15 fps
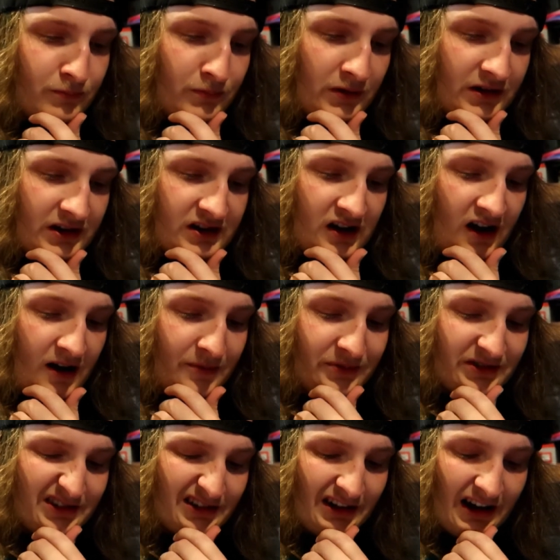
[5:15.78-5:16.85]
but the
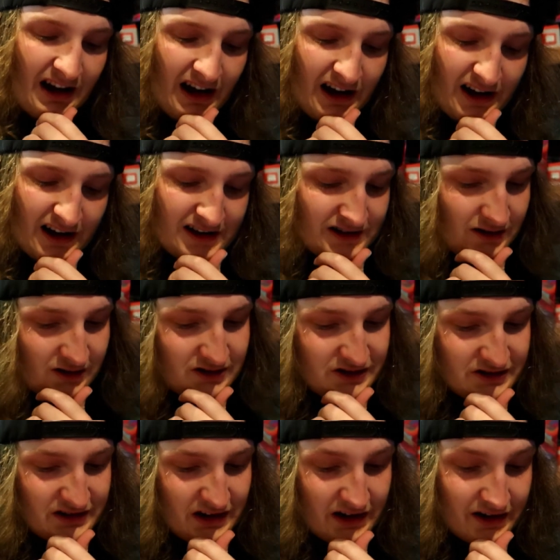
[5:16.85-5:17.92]
tops, it's hard to
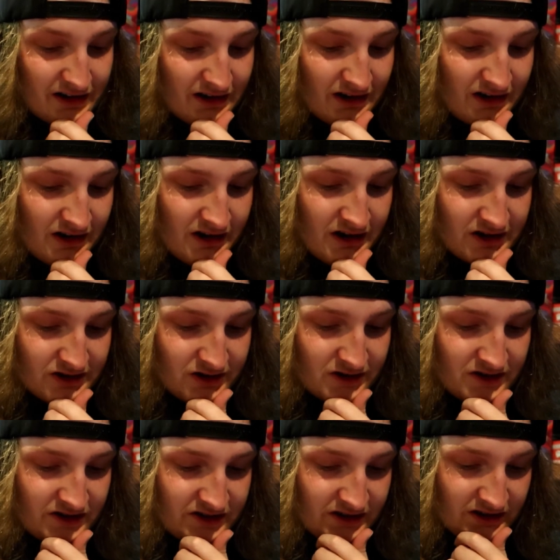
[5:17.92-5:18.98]
say. It's
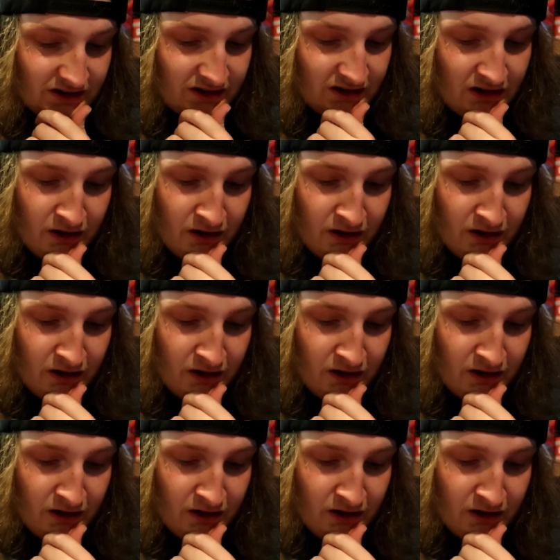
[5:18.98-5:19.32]
hard to say.